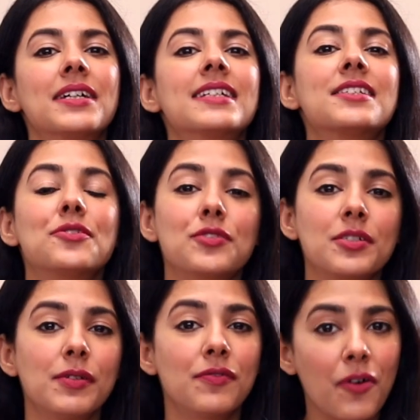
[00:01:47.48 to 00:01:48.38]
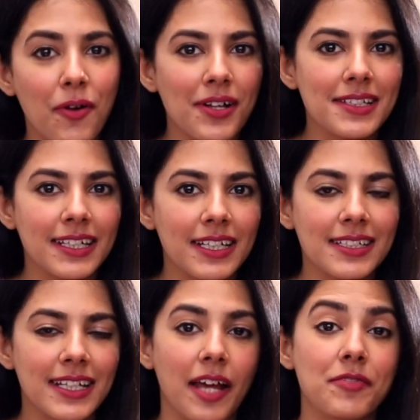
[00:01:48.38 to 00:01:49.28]
it is suitable for all skin
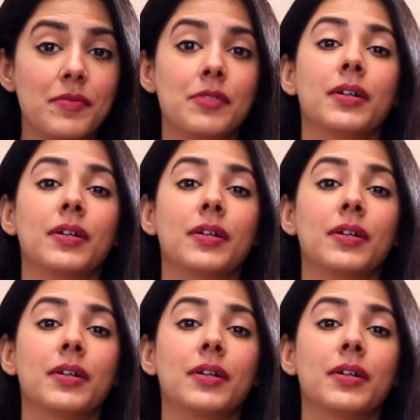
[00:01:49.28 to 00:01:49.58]
types,